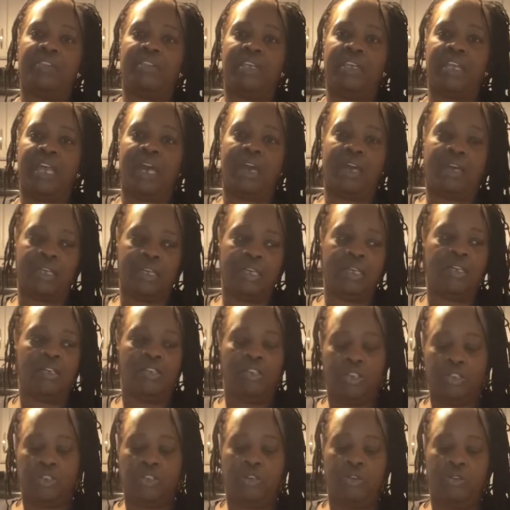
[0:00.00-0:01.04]
that I
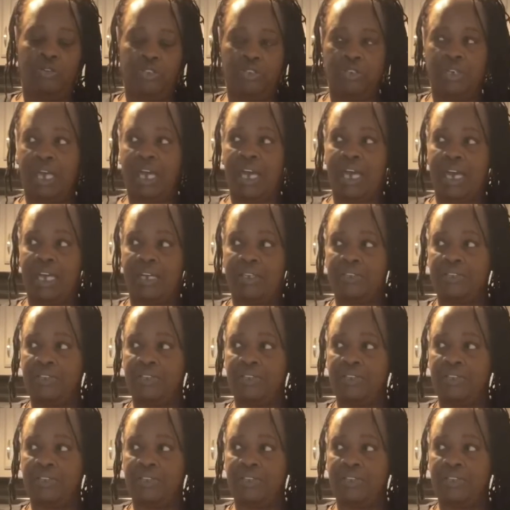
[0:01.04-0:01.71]
showed you guys.